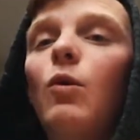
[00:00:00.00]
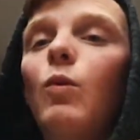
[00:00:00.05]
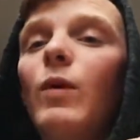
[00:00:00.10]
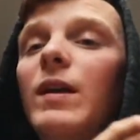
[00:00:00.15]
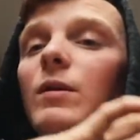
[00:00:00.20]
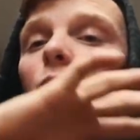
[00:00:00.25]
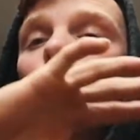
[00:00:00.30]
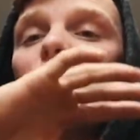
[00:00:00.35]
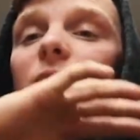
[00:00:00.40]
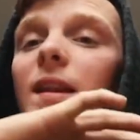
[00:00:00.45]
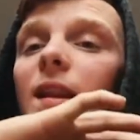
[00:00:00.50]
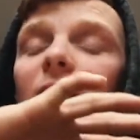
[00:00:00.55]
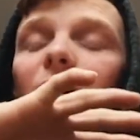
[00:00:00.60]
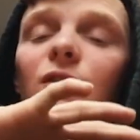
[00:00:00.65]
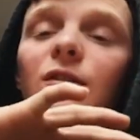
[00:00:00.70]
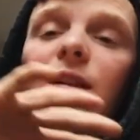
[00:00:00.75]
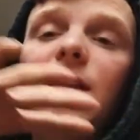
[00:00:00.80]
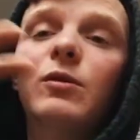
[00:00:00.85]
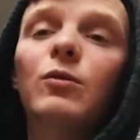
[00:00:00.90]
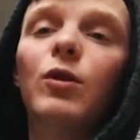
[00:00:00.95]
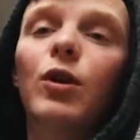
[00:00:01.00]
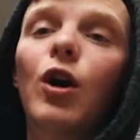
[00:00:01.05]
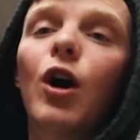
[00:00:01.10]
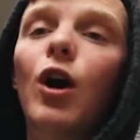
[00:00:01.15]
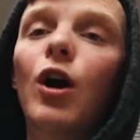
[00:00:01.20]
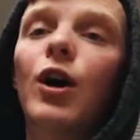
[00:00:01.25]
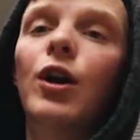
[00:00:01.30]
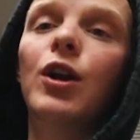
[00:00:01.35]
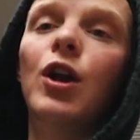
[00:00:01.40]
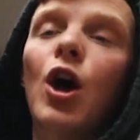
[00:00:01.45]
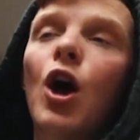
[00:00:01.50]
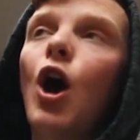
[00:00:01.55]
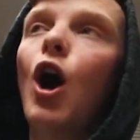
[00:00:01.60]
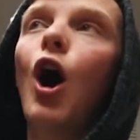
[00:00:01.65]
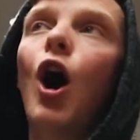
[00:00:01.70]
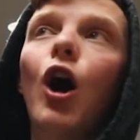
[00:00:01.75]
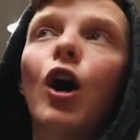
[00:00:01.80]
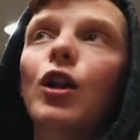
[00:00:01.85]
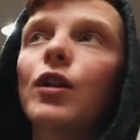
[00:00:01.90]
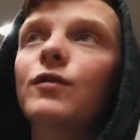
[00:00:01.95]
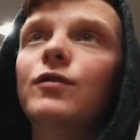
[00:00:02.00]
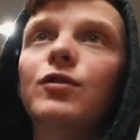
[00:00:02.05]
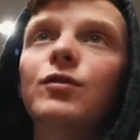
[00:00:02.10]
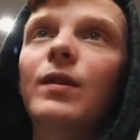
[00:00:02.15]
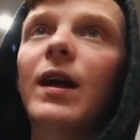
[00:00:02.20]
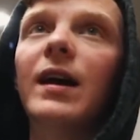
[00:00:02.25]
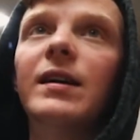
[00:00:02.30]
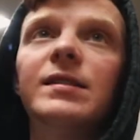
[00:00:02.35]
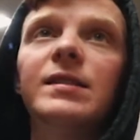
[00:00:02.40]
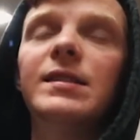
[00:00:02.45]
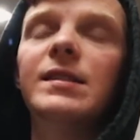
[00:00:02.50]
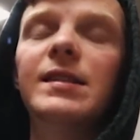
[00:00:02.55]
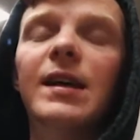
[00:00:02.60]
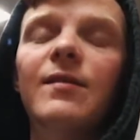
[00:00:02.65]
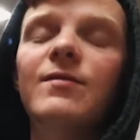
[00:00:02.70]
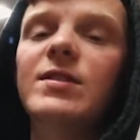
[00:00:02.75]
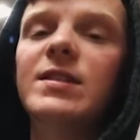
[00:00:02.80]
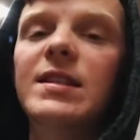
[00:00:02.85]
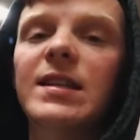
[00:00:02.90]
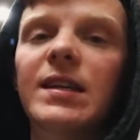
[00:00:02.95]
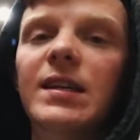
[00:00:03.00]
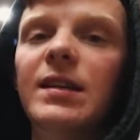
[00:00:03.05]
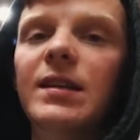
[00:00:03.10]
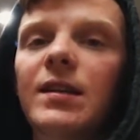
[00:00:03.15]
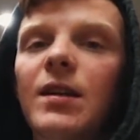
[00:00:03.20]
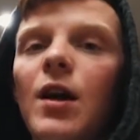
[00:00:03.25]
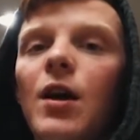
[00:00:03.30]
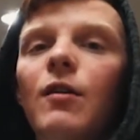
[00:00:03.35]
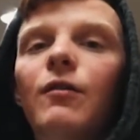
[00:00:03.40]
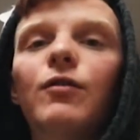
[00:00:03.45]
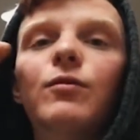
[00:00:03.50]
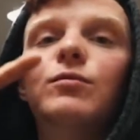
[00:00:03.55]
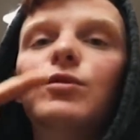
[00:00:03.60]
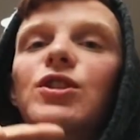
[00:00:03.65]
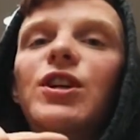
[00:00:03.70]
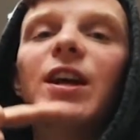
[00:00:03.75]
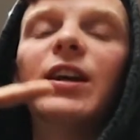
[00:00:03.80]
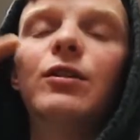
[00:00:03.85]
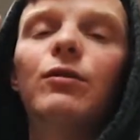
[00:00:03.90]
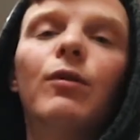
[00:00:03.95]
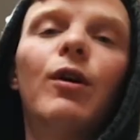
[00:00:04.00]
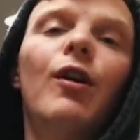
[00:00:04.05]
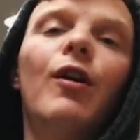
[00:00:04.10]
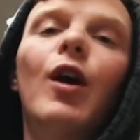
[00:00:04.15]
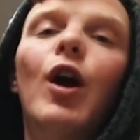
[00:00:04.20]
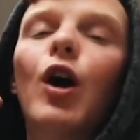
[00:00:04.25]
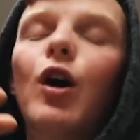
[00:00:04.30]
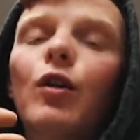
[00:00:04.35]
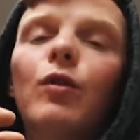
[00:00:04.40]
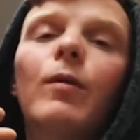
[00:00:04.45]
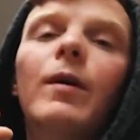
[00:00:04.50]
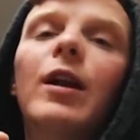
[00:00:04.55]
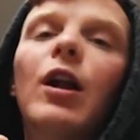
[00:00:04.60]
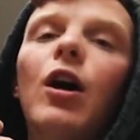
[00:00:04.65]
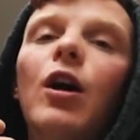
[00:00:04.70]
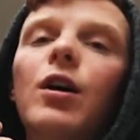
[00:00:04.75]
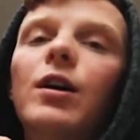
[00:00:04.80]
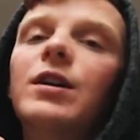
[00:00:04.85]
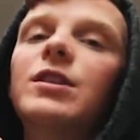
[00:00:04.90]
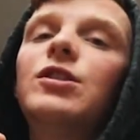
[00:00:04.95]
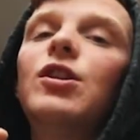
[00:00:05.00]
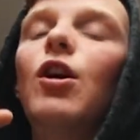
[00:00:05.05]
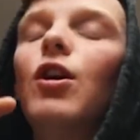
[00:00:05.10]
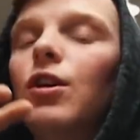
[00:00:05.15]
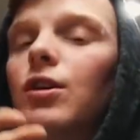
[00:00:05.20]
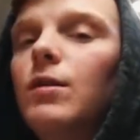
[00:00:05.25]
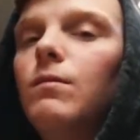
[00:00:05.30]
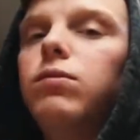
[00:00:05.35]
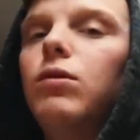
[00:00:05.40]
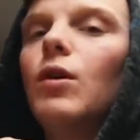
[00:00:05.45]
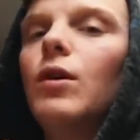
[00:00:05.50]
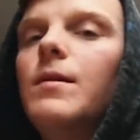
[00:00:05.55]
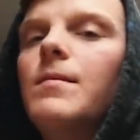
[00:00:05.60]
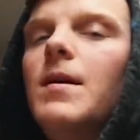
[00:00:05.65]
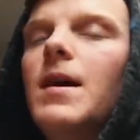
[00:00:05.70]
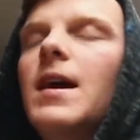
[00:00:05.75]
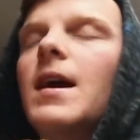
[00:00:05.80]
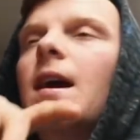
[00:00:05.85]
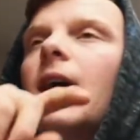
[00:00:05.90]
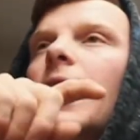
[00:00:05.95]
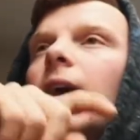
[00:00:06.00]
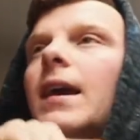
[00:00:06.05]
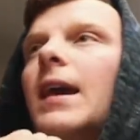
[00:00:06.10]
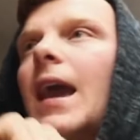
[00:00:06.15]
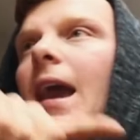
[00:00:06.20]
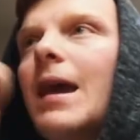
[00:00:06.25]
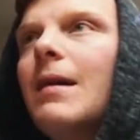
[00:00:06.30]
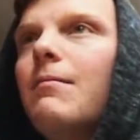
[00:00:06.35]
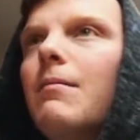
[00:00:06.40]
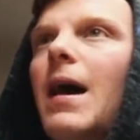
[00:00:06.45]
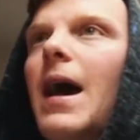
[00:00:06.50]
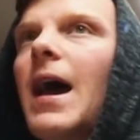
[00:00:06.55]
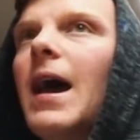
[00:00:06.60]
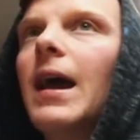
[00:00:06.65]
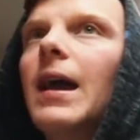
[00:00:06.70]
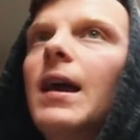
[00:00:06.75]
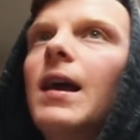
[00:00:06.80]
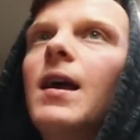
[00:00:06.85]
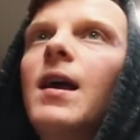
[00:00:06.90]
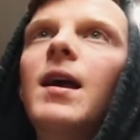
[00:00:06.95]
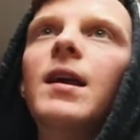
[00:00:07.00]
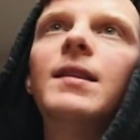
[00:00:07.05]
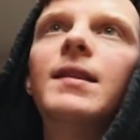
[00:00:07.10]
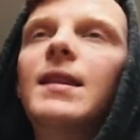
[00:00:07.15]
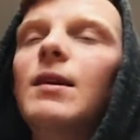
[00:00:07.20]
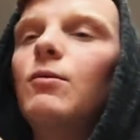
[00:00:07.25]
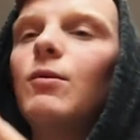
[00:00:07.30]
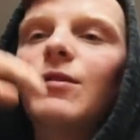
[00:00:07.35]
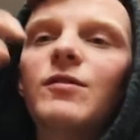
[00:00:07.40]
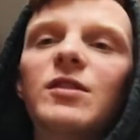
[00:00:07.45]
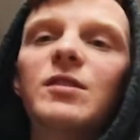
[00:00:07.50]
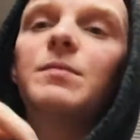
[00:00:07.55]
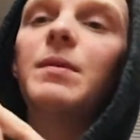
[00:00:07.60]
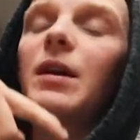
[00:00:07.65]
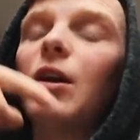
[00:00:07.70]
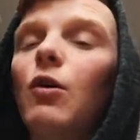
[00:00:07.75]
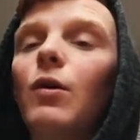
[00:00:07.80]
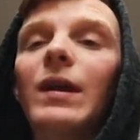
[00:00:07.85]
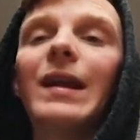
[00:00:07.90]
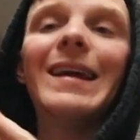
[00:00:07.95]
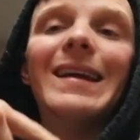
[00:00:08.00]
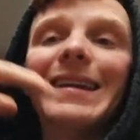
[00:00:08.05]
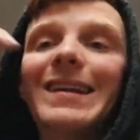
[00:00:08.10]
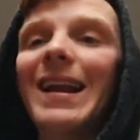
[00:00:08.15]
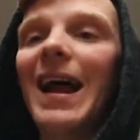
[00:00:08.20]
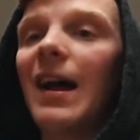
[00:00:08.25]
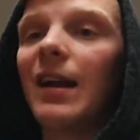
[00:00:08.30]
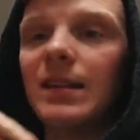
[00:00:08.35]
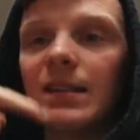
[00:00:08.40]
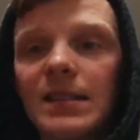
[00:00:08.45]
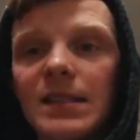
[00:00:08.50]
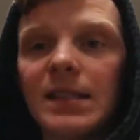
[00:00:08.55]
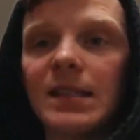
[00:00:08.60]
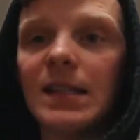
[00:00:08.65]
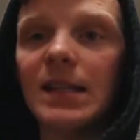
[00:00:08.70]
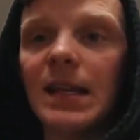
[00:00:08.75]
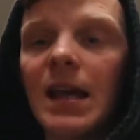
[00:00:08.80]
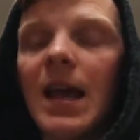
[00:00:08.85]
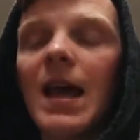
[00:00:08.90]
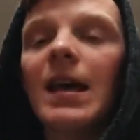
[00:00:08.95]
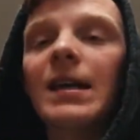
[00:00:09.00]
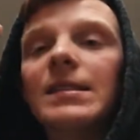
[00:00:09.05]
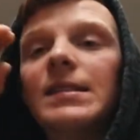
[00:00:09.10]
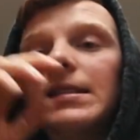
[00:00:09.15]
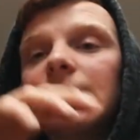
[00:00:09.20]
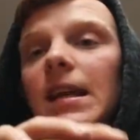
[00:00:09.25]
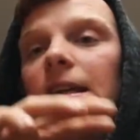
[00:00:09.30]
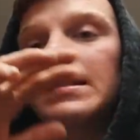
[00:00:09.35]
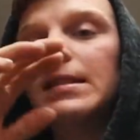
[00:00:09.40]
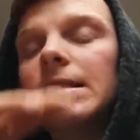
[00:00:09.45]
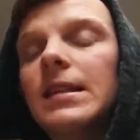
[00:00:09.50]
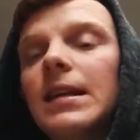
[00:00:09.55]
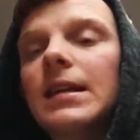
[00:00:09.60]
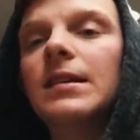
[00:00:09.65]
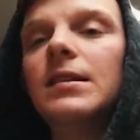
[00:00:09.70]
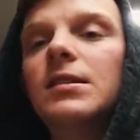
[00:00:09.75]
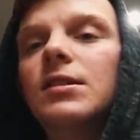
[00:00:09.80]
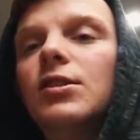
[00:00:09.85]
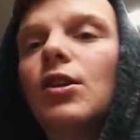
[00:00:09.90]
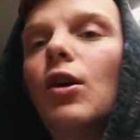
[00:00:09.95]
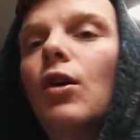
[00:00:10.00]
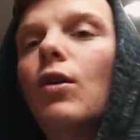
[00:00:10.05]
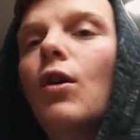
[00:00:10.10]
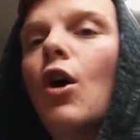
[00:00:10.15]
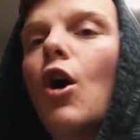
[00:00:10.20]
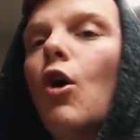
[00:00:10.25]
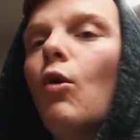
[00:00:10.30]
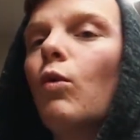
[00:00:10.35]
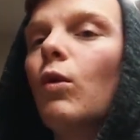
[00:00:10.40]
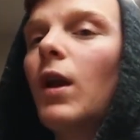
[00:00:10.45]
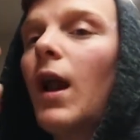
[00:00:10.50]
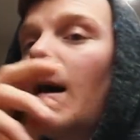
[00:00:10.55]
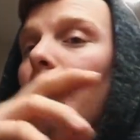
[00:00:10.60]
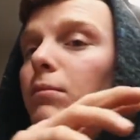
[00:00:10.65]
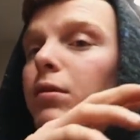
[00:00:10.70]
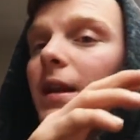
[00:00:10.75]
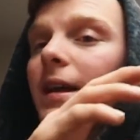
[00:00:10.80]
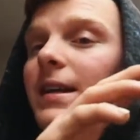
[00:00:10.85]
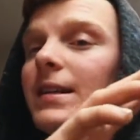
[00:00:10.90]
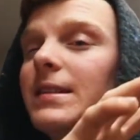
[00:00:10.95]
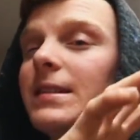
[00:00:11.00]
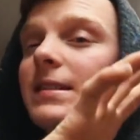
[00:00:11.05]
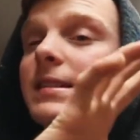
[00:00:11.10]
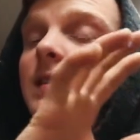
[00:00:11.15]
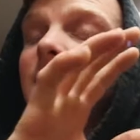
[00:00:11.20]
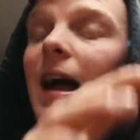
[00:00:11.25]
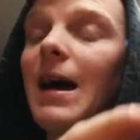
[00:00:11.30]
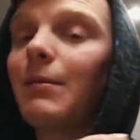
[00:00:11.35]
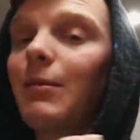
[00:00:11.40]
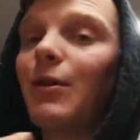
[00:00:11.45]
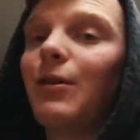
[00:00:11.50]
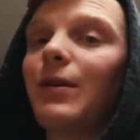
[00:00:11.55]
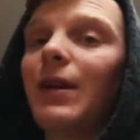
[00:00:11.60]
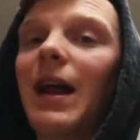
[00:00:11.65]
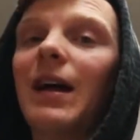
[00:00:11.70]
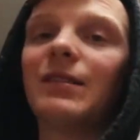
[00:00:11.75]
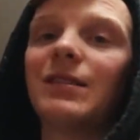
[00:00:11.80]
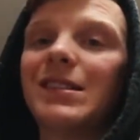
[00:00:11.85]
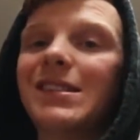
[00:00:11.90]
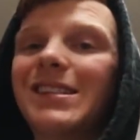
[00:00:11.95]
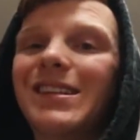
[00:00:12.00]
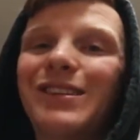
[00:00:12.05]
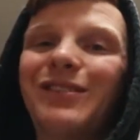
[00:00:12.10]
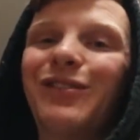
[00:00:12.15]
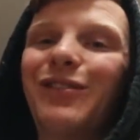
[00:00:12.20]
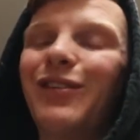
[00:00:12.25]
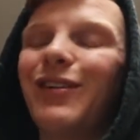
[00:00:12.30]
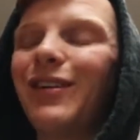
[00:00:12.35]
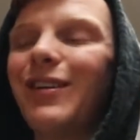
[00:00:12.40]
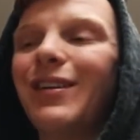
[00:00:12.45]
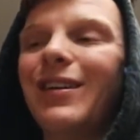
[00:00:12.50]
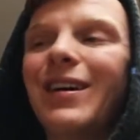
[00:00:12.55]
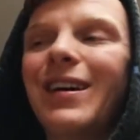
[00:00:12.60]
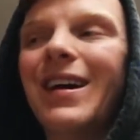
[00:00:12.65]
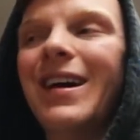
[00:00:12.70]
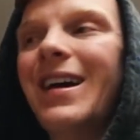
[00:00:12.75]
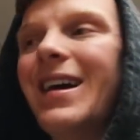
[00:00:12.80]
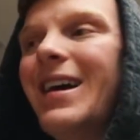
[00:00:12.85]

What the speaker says: we literally were gone all of 2017 from January all the way to August on deployment, came back. Then we've just been going in and out and sea since then. So we're not planning to stop going out to sea for